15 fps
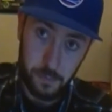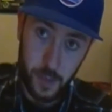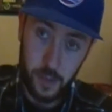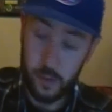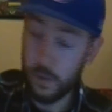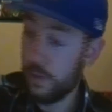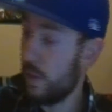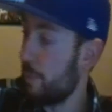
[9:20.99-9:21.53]
I
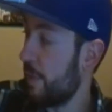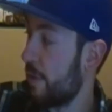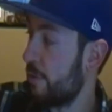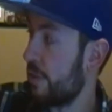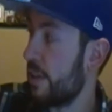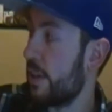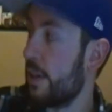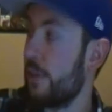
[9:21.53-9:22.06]
thought Team
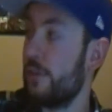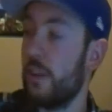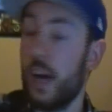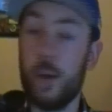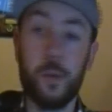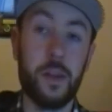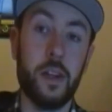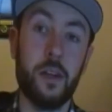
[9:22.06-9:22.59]
Ninja did a good
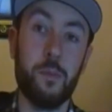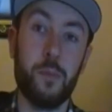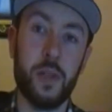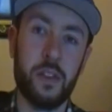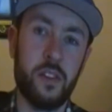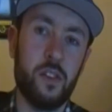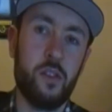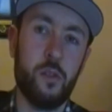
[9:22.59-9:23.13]
job with it,
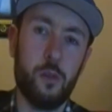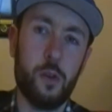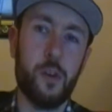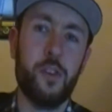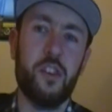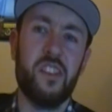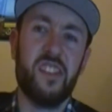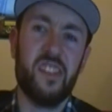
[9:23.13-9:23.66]
but the
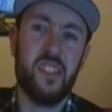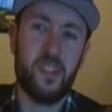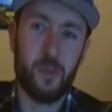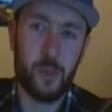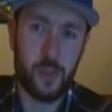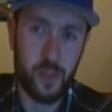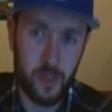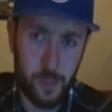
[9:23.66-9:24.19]
story just
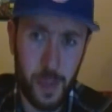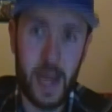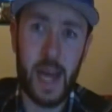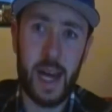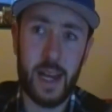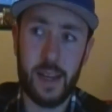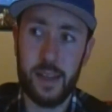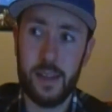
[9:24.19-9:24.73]
was
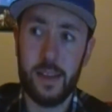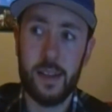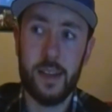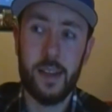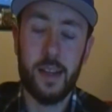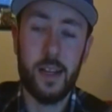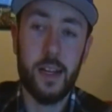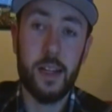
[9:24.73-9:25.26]
bad.
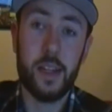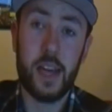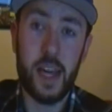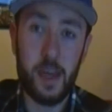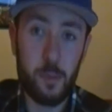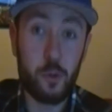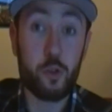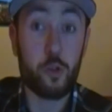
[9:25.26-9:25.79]
The
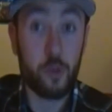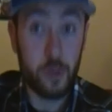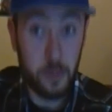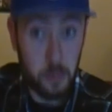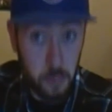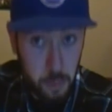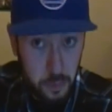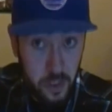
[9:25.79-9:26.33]
game is
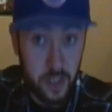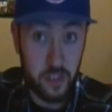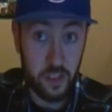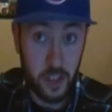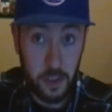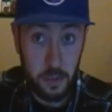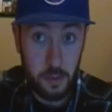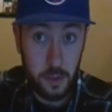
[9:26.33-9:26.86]

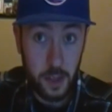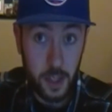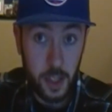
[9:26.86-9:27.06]
decent,